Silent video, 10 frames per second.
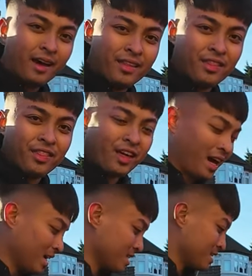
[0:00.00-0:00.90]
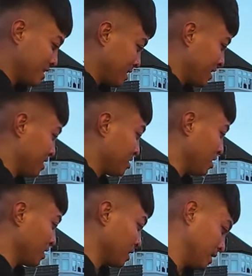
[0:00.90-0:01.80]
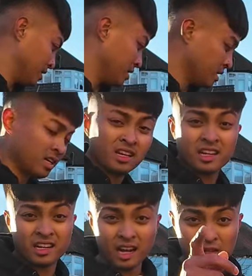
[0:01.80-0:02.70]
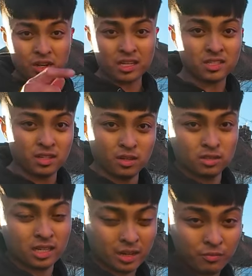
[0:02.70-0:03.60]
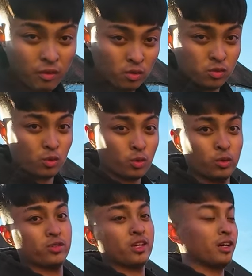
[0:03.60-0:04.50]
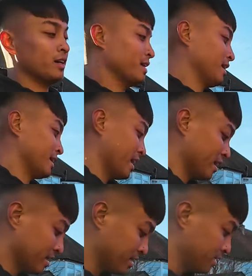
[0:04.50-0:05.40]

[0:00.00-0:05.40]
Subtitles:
And that is her clean. Now she actually looks like a Vauxhall Corsa again.